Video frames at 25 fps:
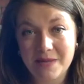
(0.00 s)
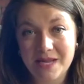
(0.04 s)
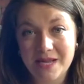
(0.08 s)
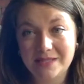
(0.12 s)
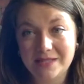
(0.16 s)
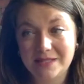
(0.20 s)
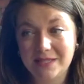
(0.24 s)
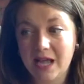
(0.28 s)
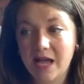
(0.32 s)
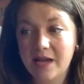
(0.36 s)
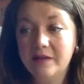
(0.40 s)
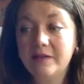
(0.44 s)

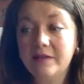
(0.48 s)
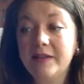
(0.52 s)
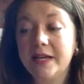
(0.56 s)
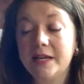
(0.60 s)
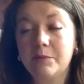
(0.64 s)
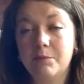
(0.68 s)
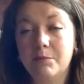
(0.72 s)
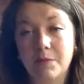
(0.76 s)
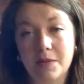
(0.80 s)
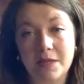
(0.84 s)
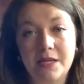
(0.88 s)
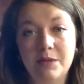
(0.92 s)
It's kind of
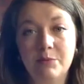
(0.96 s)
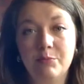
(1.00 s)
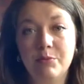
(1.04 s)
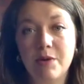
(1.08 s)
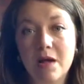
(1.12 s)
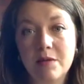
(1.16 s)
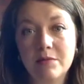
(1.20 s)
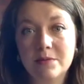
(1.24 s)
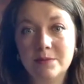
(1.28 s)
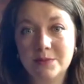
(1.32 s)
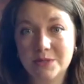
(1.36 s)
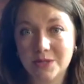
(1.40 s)
money
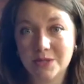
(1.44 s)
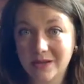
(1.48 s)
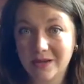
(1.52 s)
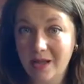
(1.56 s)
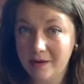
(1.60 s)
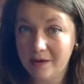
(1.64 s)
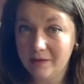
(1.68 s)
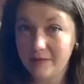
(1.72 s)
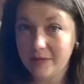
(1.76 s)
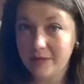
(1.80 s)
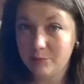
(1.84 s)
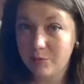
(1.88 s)
problems are
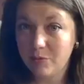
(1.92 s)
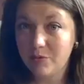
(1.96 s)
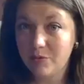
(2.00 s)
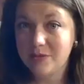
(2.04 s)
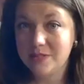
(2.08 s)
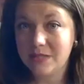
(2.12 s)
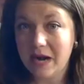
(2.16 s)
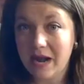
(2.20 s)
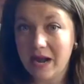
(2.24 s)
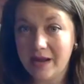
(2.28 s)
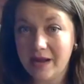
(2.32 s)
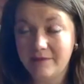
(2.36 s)
kind of like
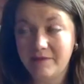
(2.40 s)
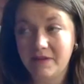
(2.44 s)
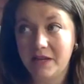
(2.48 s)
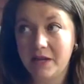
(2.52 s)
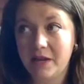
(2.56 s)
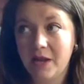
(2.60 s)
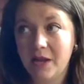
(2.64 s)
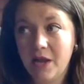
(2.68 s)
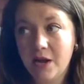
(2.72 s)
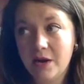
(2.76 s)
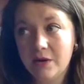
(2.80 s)
poison ivy,